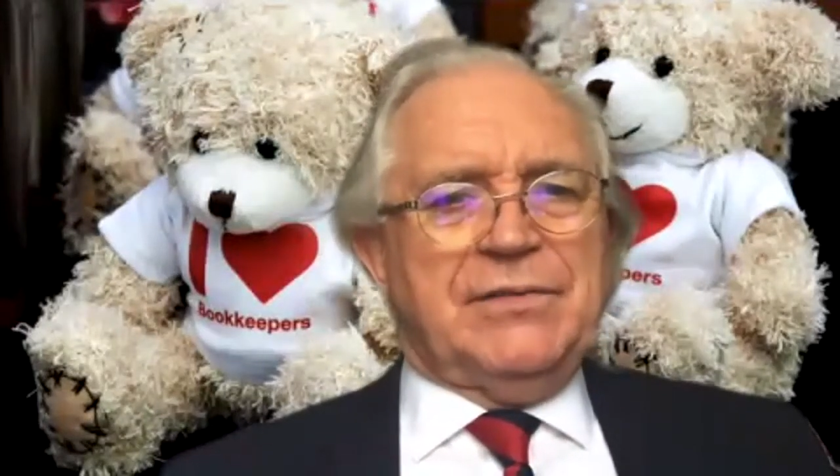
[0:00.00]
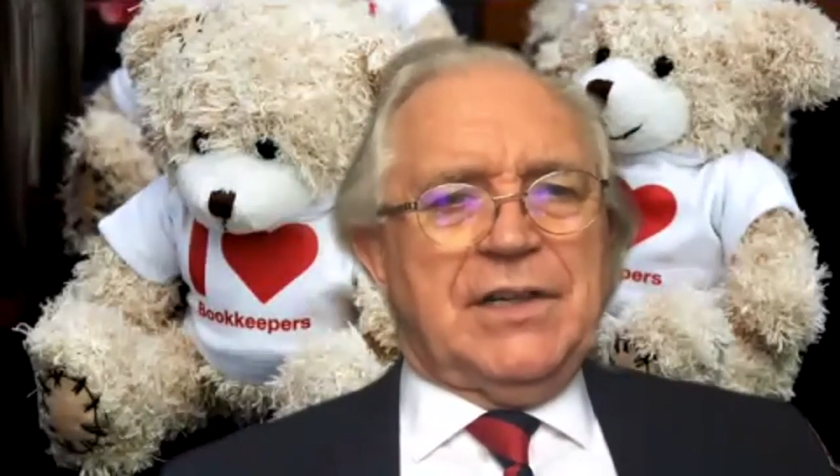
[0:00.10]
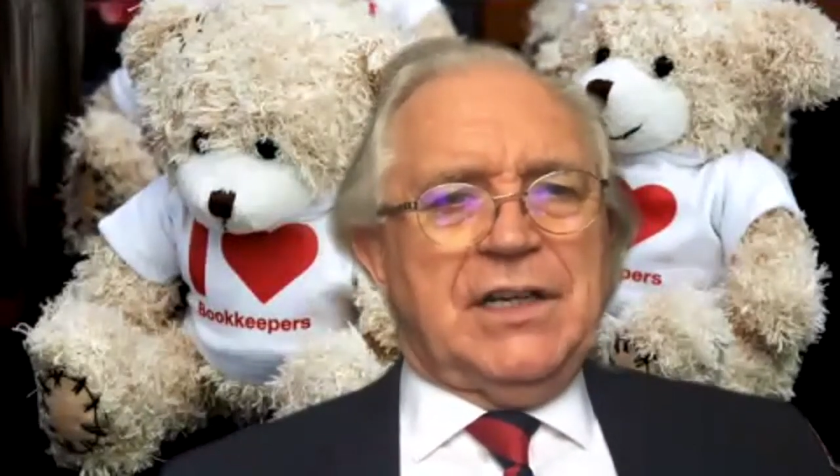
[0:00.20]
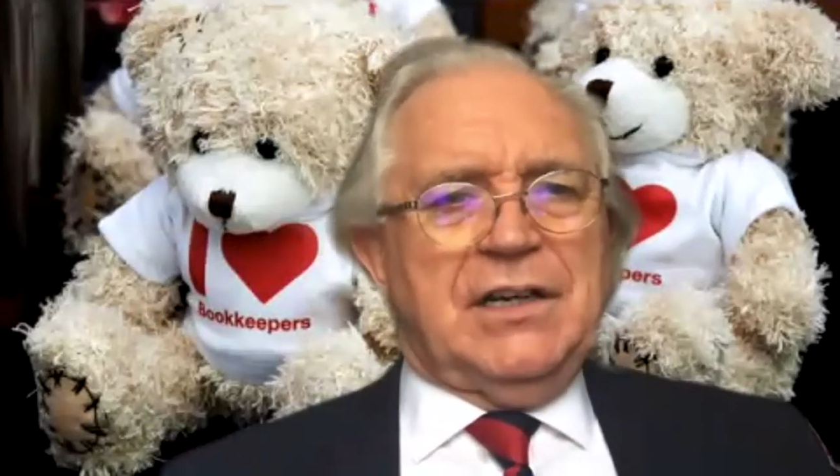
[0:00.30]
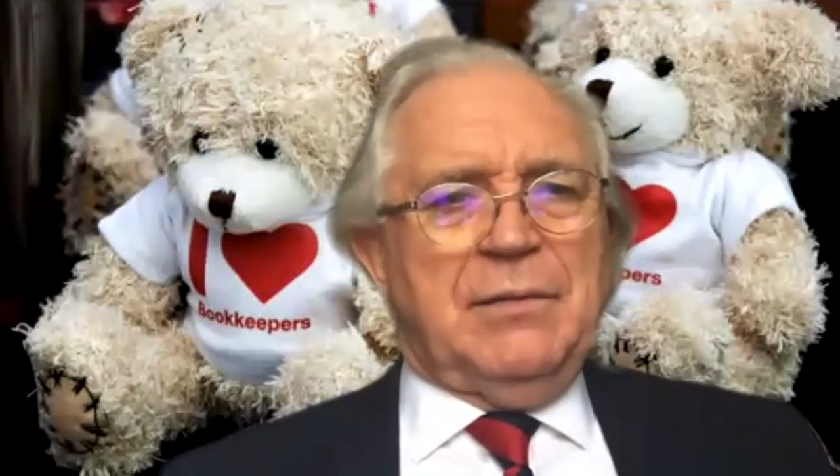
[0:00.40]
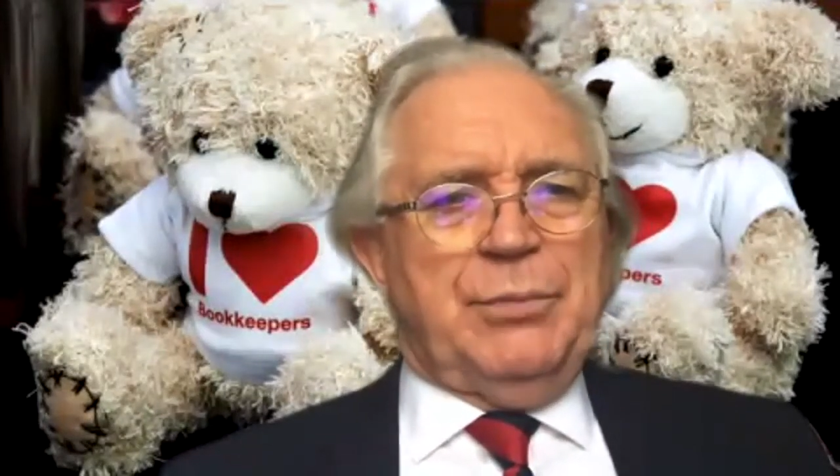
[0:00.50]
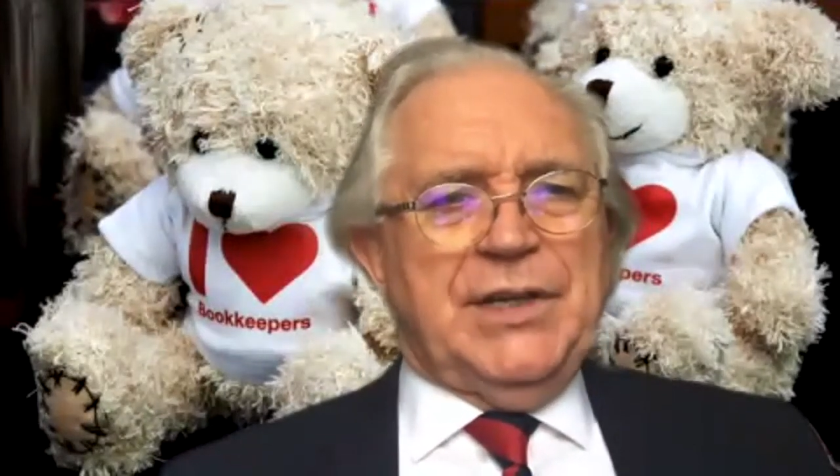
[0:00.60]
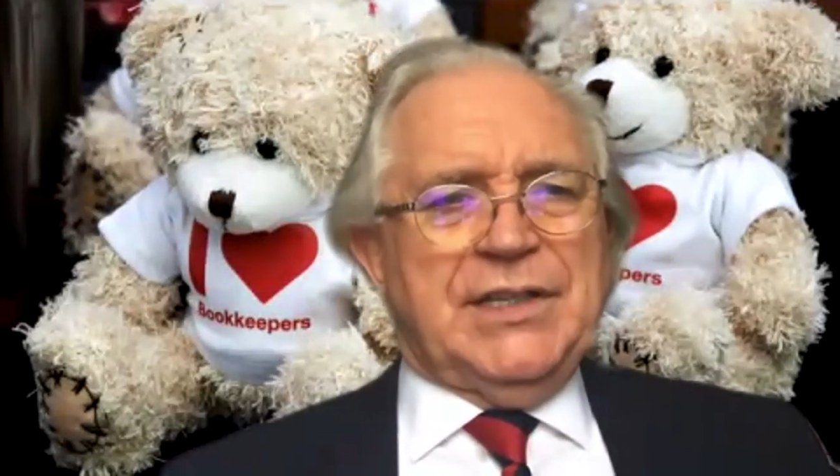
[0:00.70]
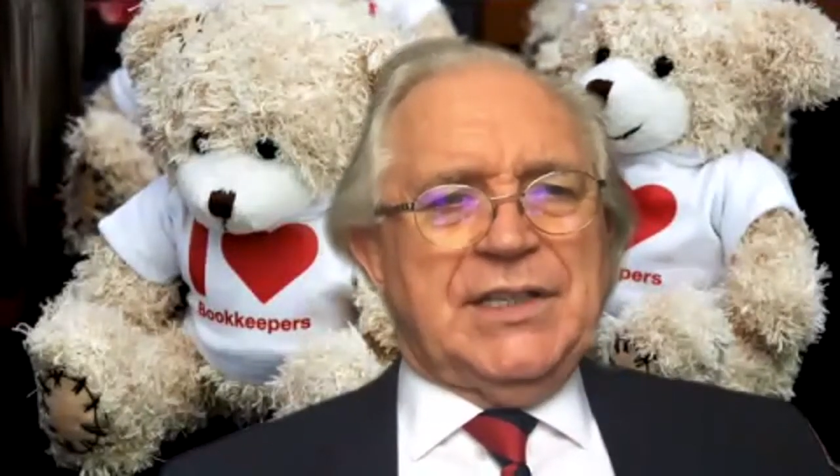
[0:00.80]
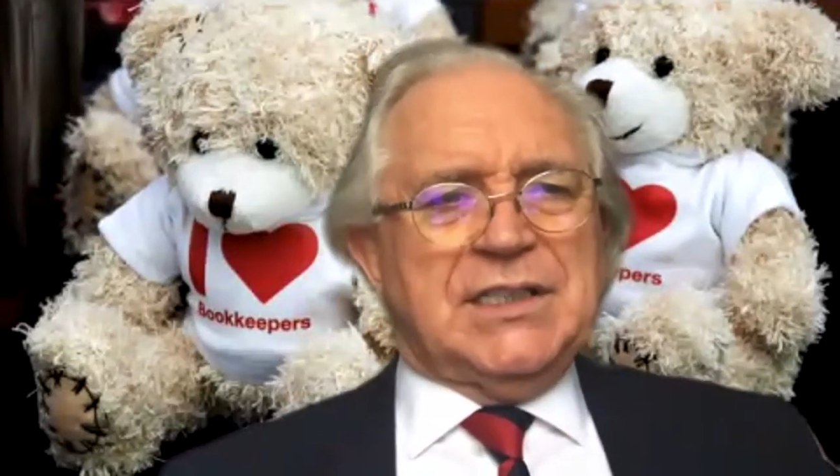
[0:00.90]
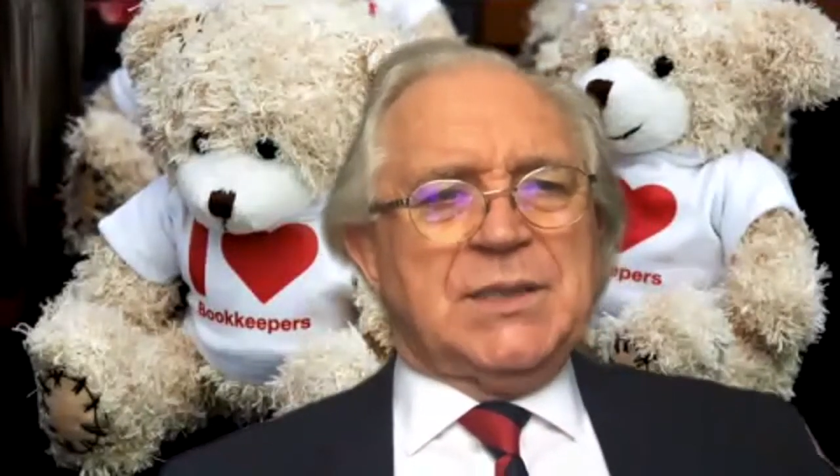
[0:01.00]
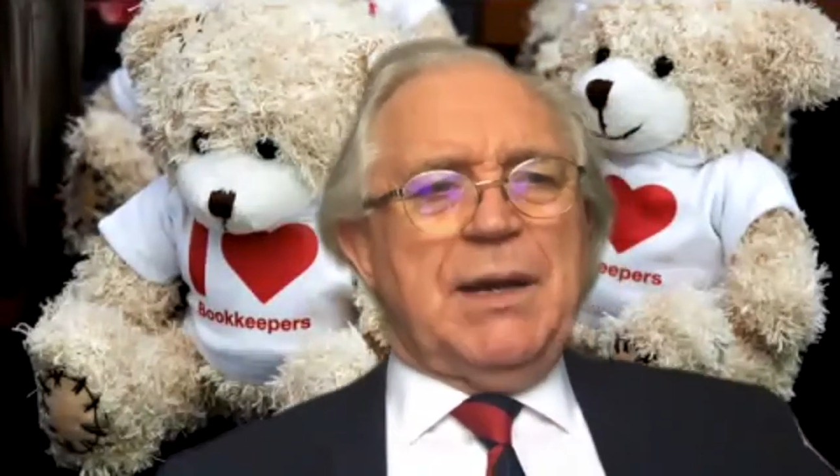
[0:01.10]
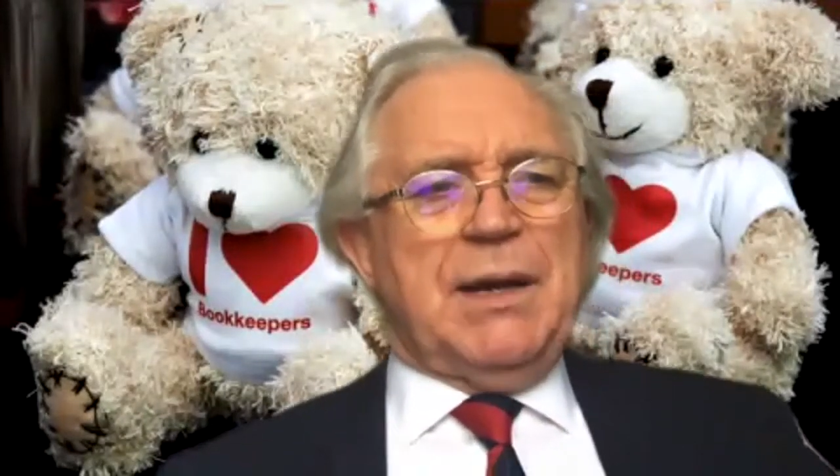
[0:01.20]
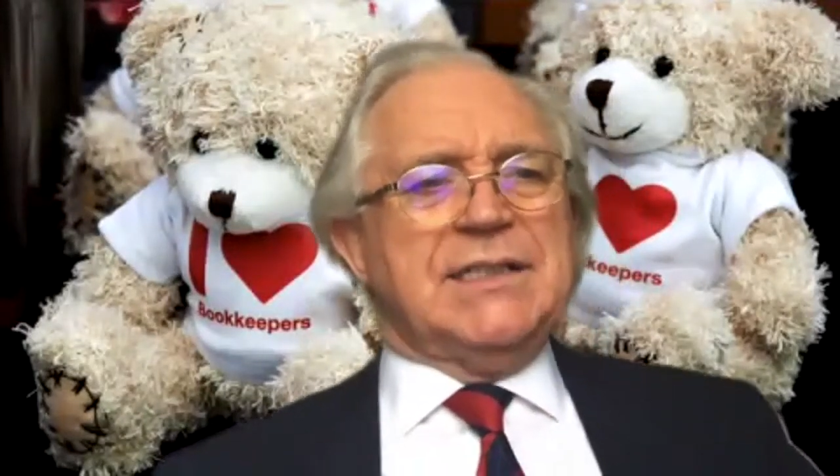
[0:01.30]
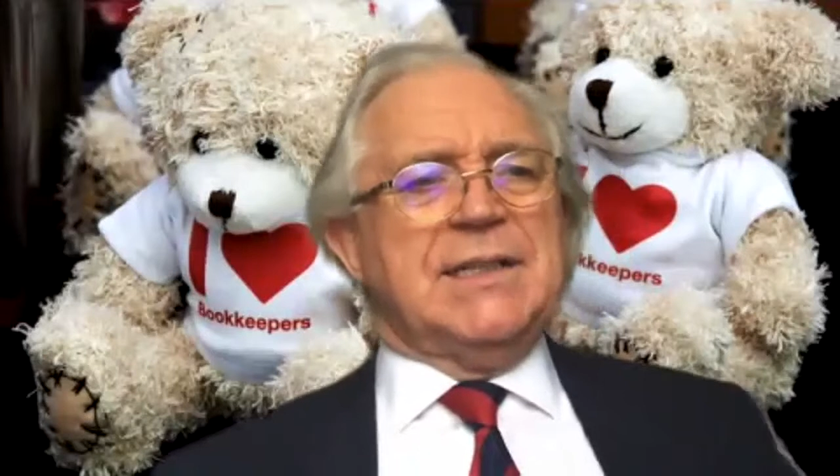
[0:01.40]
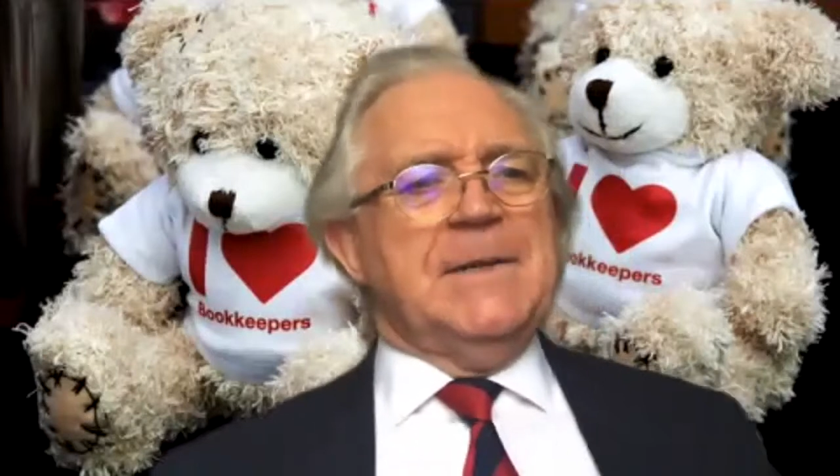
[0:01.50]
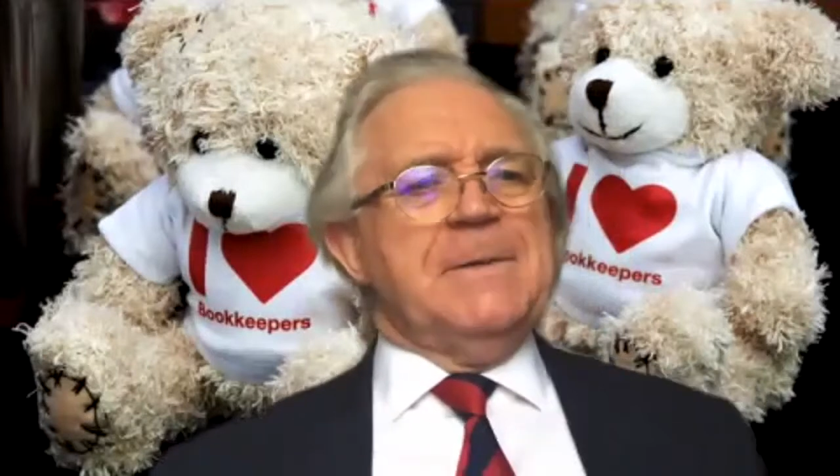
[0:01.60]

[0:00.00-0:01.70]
a breathing space,